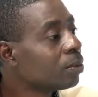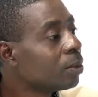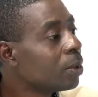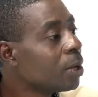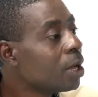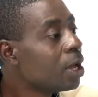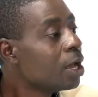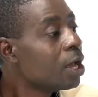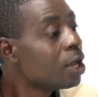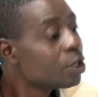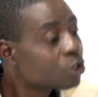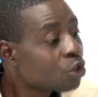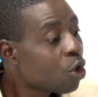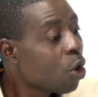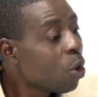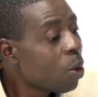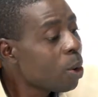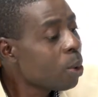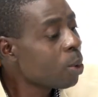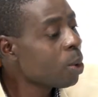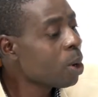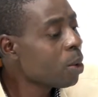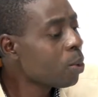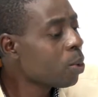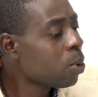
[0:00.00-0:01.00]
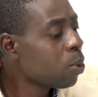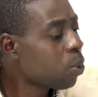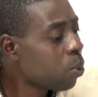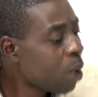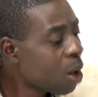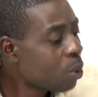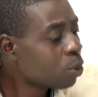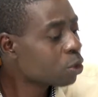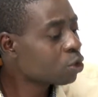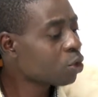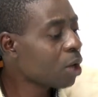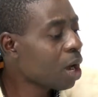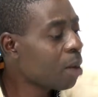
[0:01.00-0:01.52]
So when we
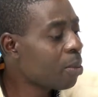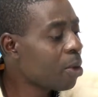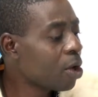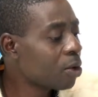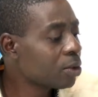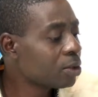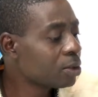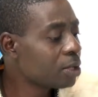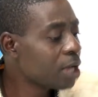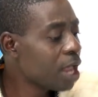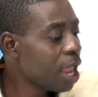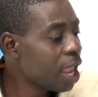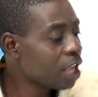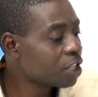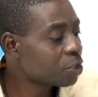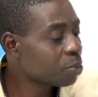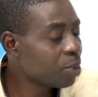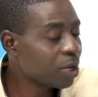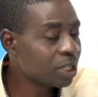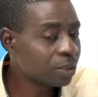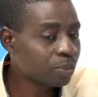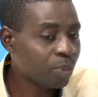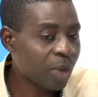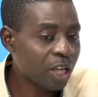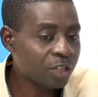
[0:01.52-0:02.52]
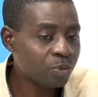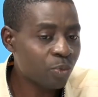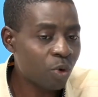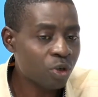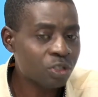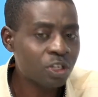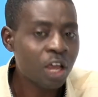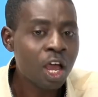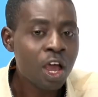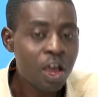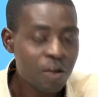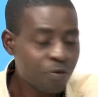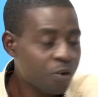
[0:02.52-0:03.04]
talk about express passport,
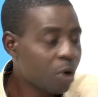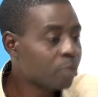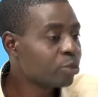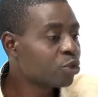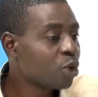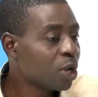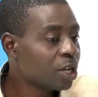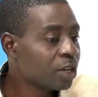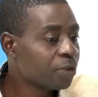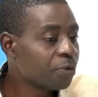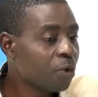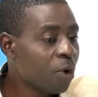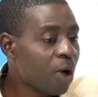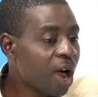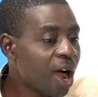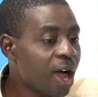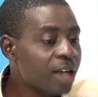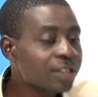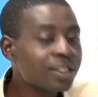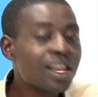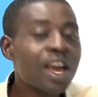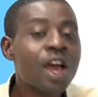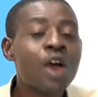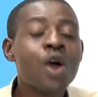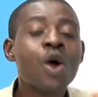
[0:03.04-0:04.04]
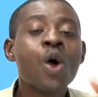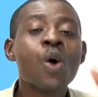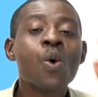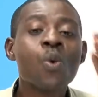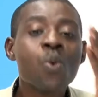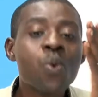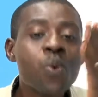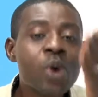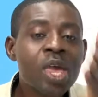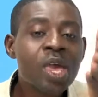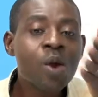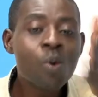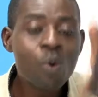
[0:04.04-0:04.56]
from 24 hours,
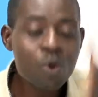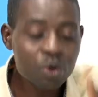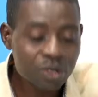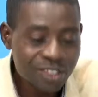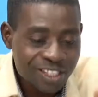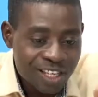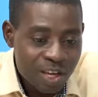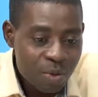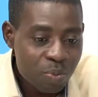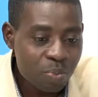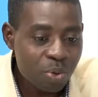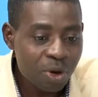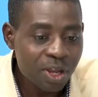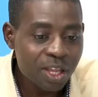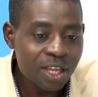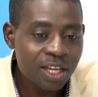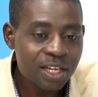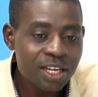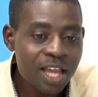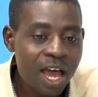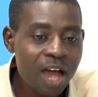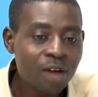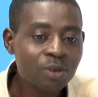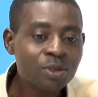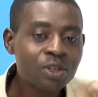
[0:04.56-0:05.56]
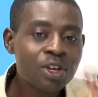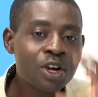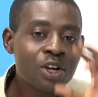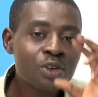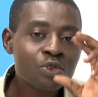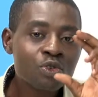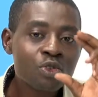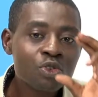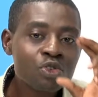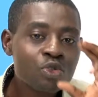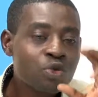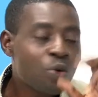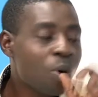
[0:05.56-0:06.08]
we will still bring it down to
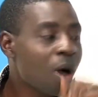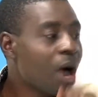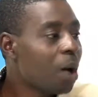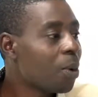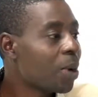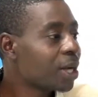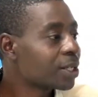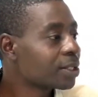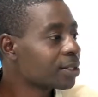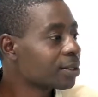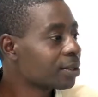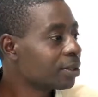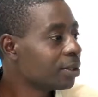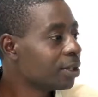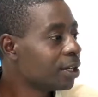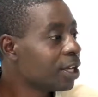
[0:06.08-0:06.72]
2 hours.